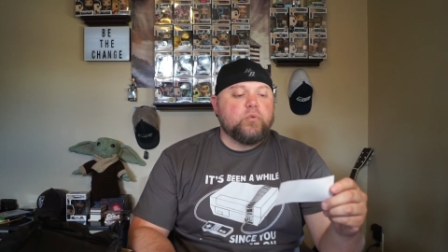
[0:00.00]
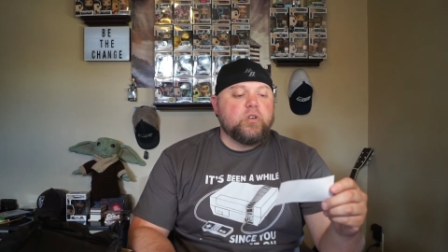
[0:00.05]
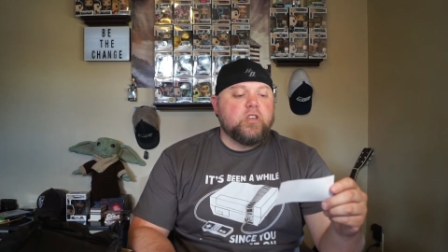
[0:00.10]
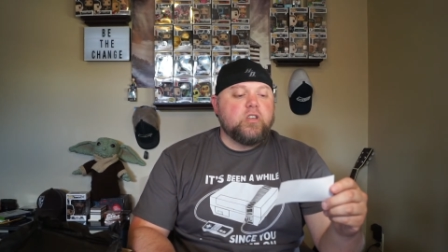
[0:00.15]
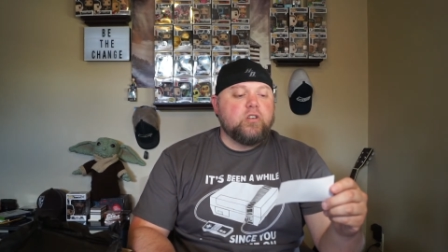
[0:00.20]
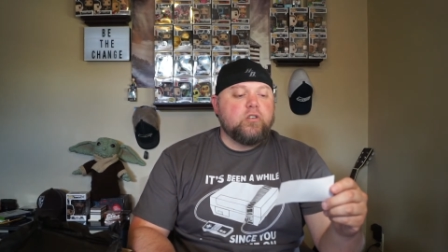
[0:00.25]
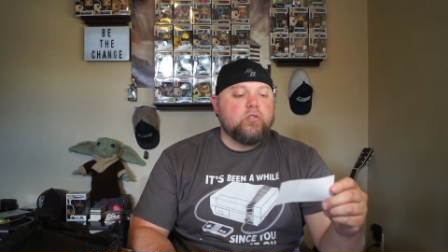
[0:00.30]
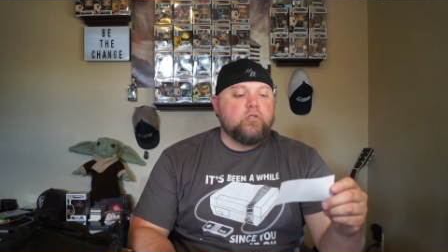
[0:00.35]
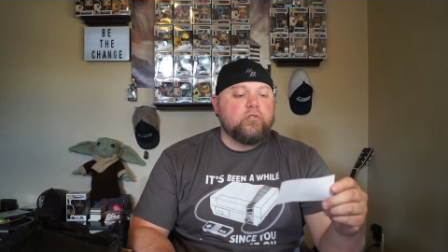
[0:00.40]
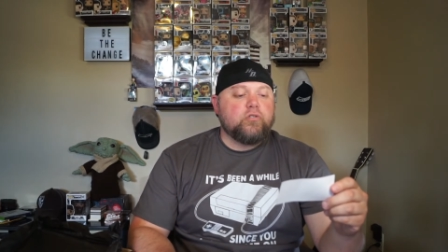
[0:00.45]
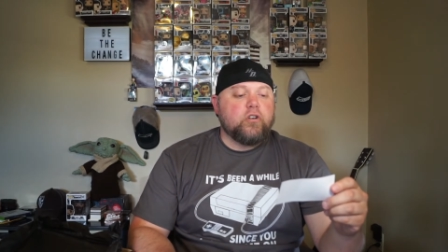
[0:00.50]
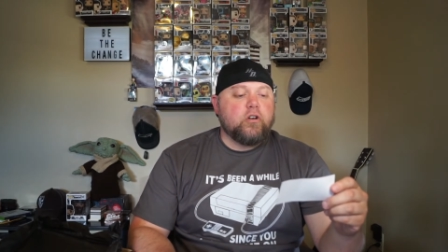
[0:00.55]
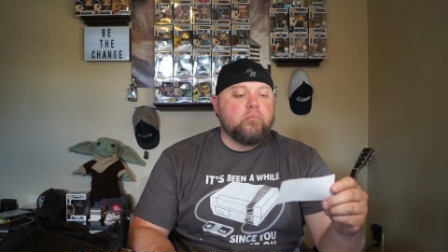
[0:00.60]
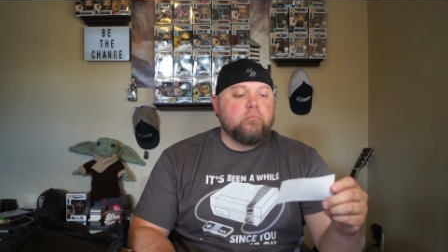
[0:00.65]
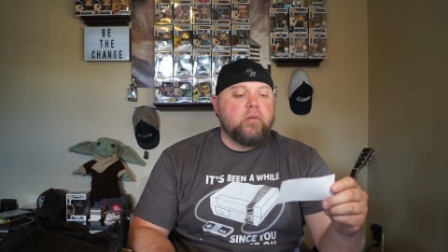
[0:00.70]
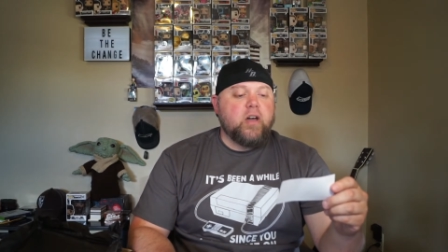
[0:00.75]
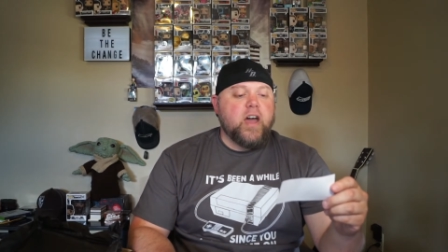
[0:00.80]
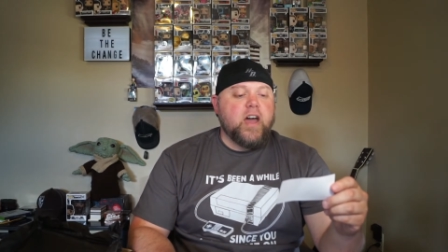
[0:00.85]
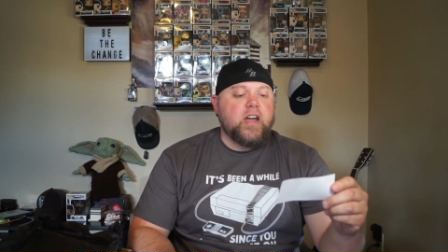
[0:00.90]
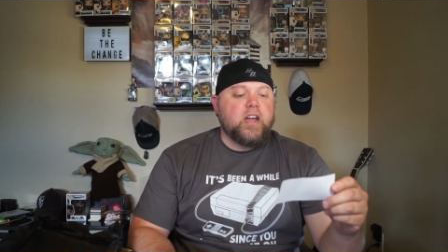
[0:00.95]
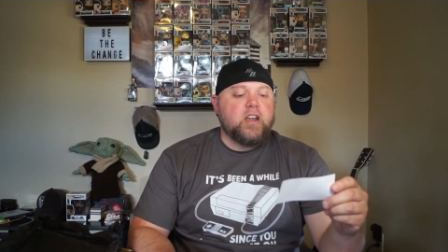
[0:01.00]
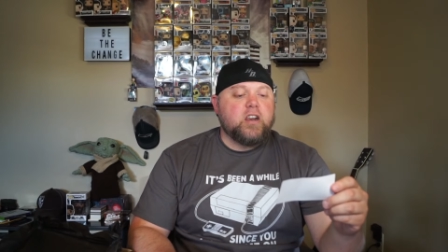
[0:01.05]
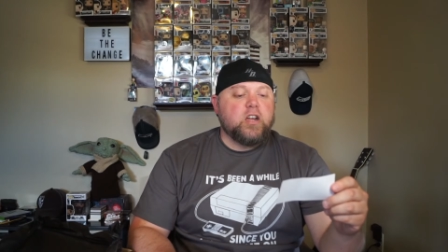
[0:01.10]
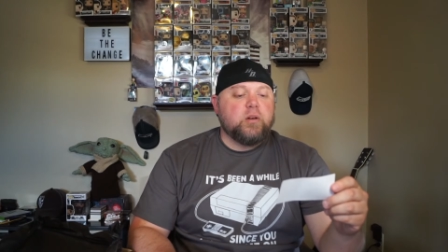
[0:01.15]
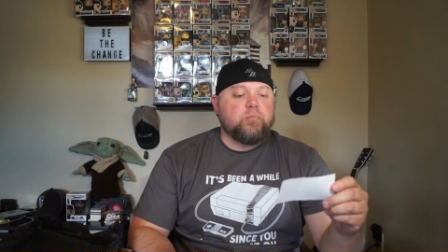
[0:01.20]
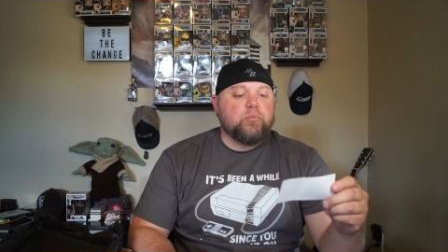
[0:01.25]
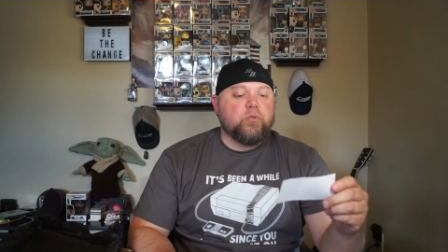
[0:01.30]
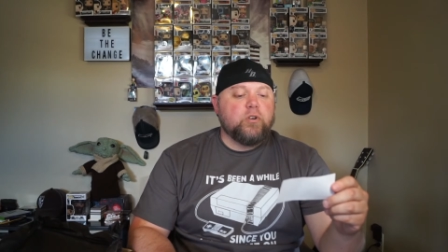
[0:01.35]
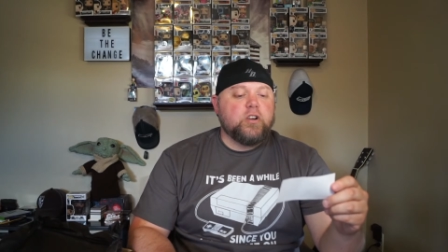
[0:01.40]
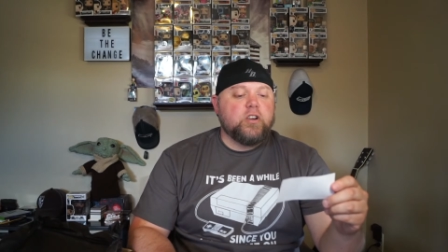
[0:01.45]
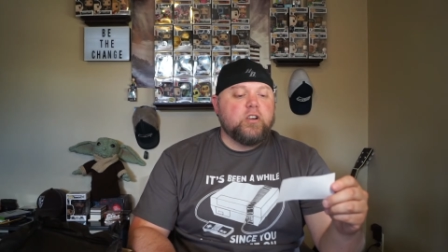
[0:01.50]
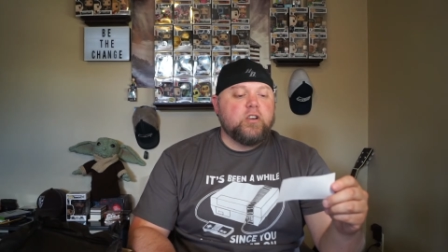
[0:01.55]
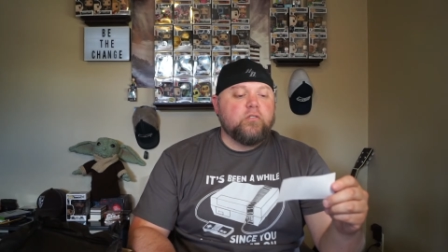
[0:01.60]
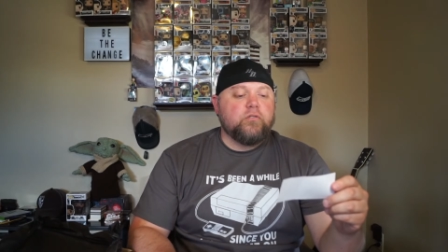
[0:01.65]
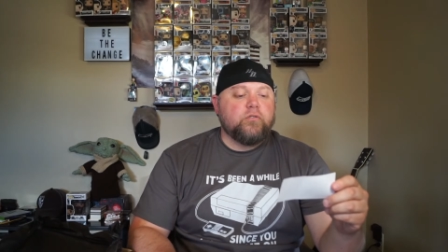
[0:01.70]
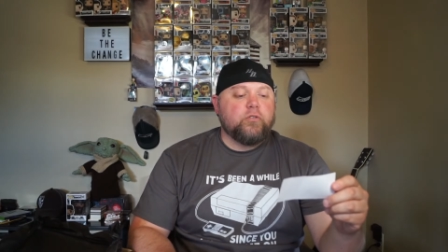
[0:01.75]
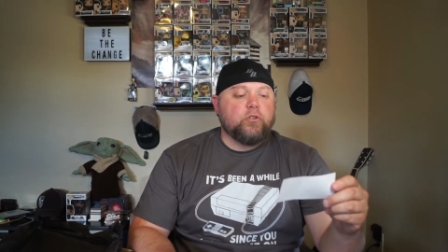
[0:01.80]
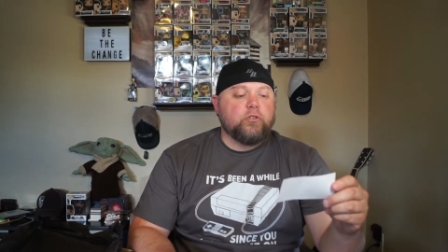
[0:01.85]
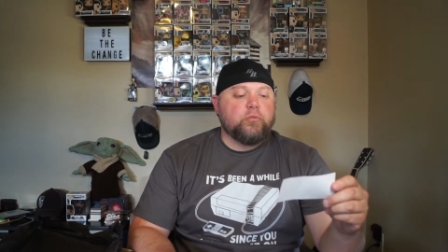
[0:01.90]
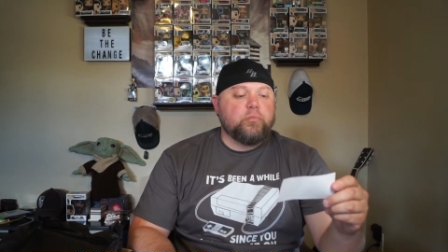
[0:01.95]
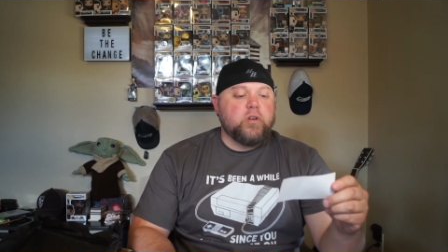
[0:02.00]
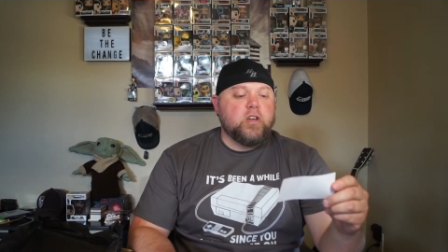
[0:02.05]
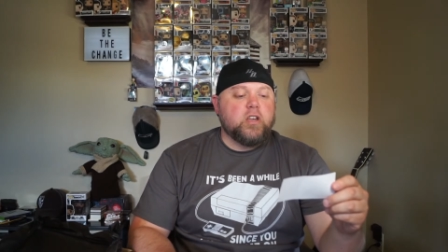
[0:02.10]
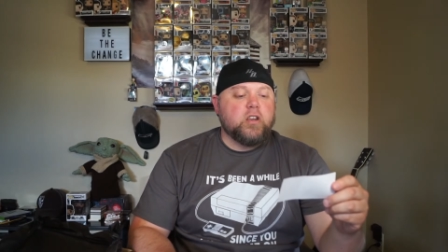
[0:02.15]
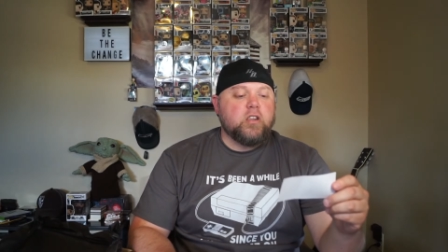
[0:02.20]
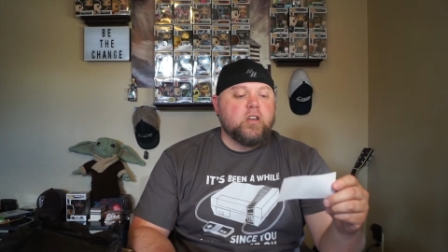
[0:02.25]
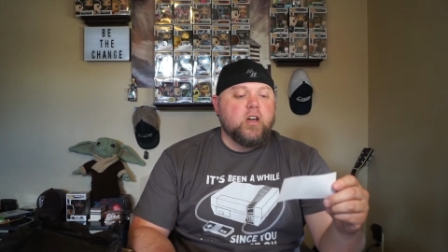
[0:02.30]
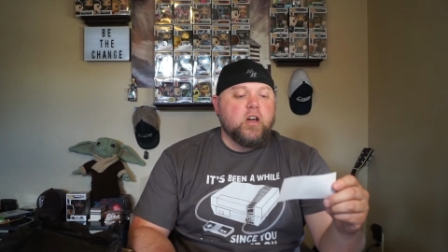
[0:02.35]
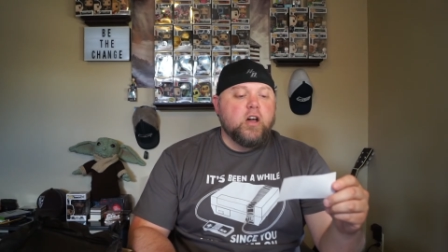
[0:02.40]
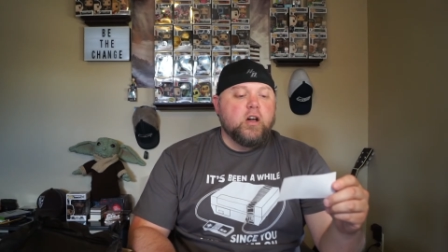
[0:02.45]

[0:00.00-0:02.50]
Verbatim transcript: we use are back and up running at full speed.